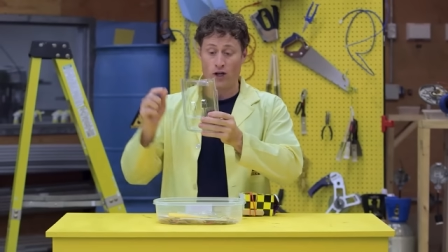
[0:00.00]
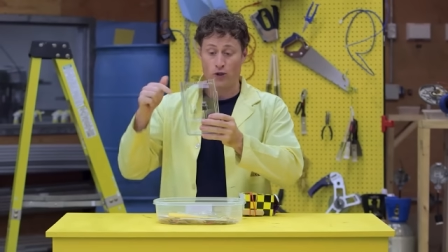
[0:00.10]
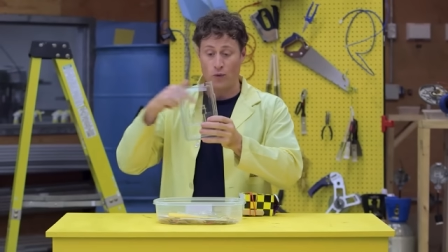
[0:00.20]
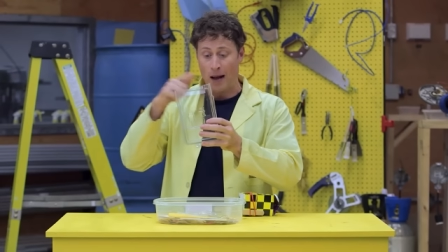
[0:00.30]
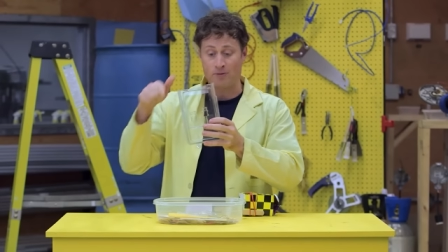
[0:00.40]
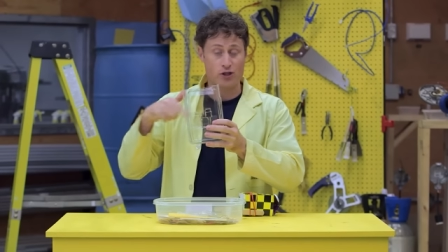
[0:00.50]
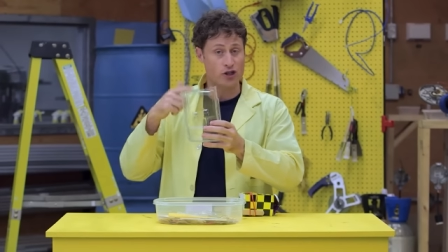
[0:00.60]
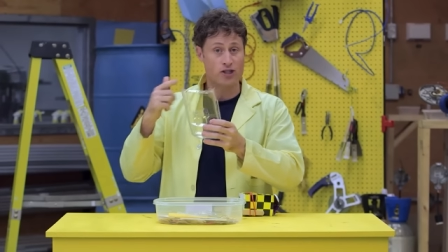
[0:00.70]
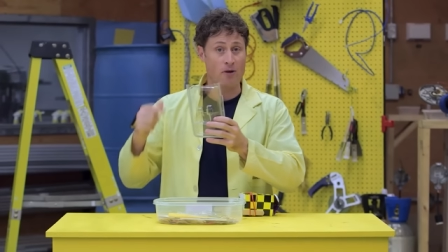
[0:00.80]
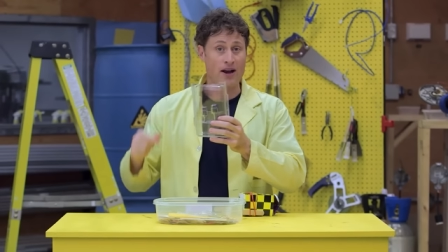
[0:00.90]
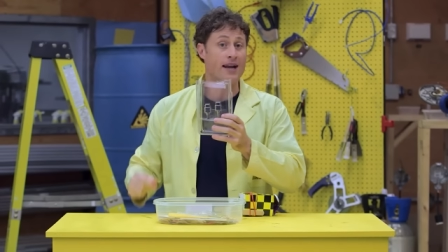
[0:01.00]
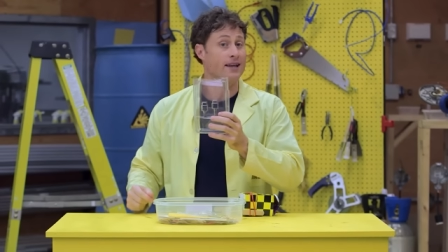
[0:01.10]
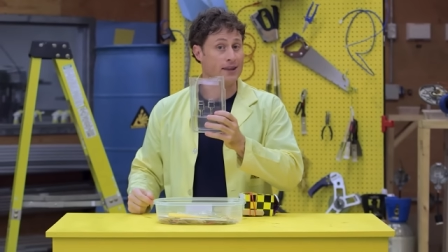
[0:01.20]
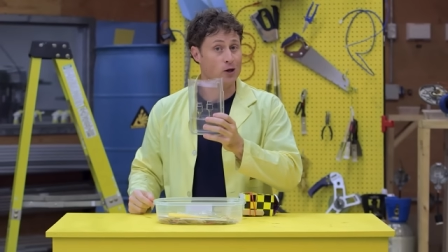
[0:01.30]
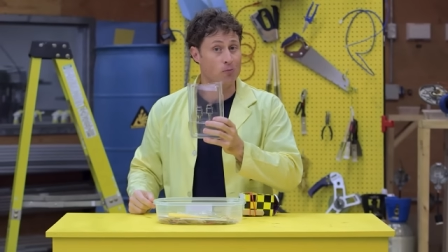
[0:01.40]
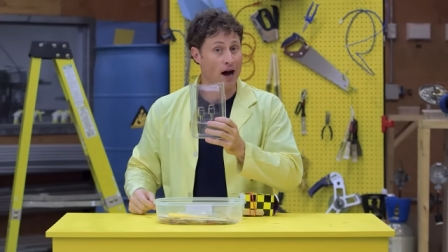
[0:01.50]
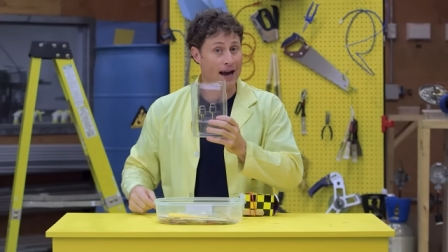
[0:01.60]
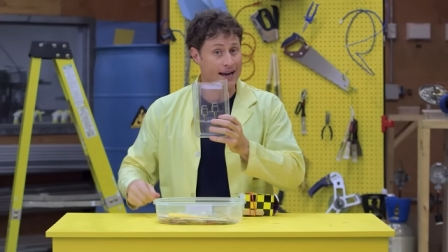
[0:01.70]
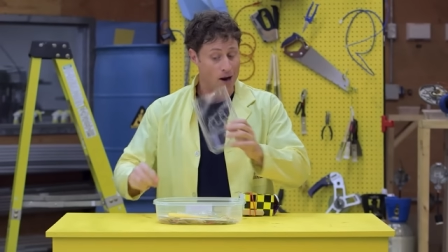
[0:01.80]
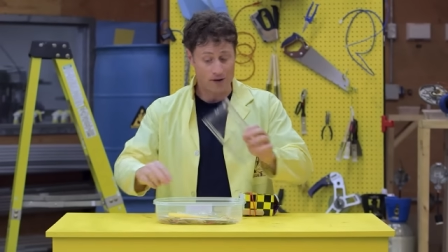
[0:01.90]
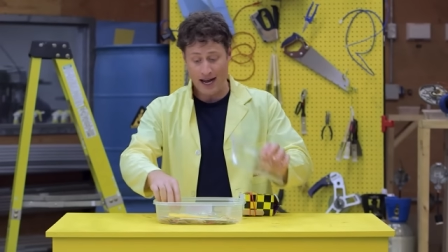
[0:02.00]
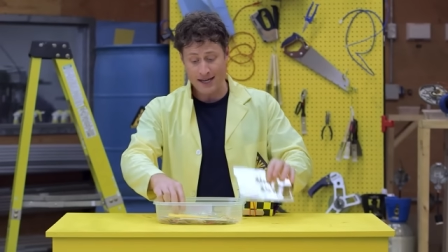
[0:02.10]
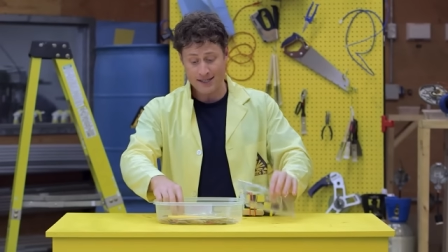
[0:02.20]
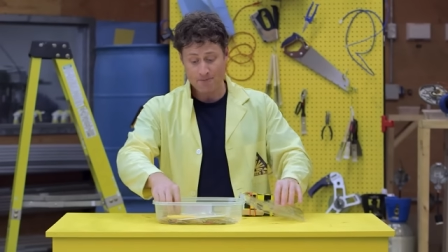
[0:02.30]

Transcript: which wraps just about anything you buy nowadays,